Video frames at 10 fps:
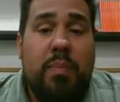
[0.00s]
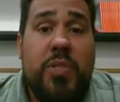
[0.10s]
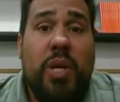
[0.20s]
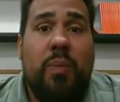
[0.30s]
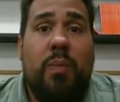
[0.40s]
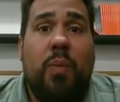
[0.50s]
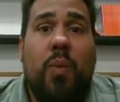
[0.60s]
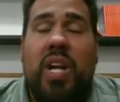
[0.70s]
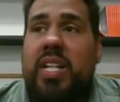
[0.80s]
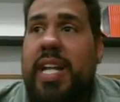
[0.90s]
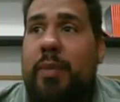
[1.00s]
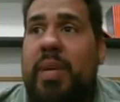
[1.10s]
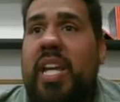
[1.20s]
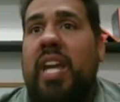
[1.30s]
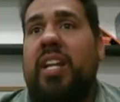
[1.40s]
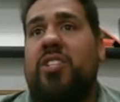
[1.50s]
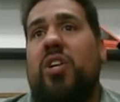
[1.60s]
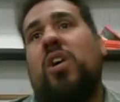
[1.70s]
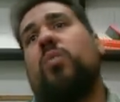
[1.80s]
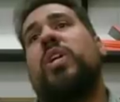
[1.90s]
So what game mechanics
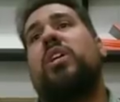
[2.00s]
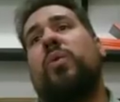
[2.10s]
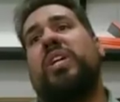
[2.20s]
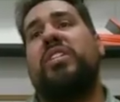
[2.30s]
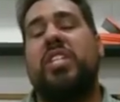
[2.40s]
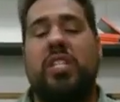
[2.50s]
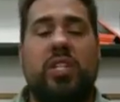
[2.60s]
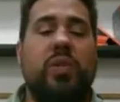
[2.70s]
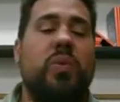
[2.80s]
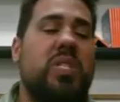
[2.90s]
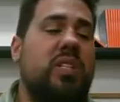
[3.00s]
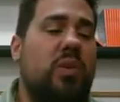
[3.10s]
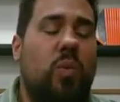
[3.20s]
are we going to use?